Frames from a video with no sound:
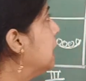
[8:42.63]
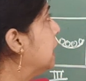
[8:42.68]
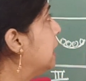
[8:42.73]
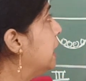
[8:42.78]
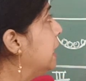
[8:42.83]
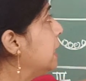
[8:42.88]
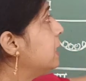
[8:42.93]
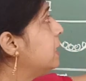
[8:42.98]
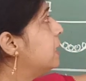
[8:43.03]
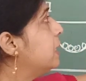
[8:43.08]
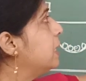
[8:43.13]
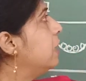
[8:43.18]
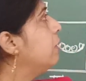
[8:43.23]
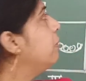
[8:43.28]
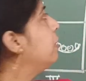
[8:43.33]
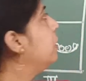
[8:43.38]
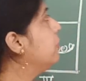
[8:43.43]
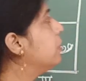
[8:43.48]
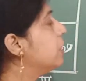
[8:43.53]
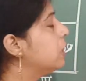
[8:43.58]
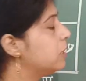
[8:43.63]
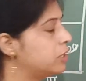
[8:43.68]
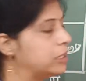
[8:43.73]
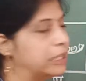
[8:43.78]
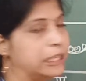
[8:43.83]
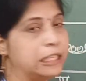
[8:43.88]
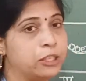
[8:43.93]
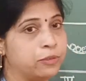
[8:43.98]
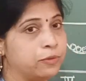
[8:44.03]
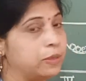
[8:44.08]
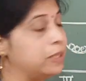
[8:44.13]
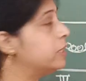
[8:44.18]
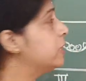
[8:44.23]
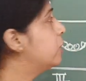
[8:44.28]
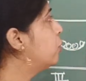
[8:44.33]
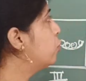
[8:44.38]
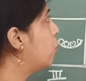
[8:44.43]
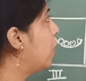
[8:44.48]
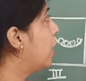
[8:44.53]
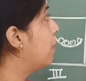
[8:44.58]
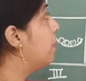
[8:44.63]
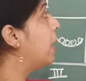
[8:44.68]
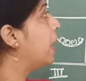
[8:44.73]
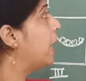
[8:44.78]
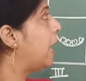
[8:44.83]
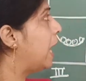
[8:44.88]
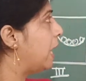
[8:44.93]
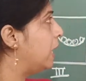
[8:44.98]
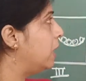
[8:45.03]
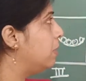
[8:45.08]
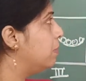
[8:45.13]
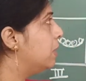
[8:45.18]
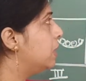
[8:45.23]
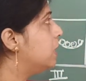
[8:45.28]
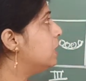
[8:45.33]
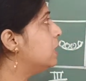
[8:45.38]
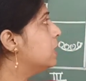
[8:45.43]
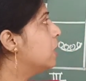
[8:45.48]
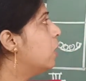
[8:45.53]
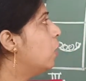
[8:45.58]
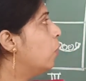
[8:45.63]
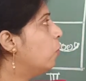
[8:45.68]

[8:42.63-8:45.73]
These seeds will destroy by animals,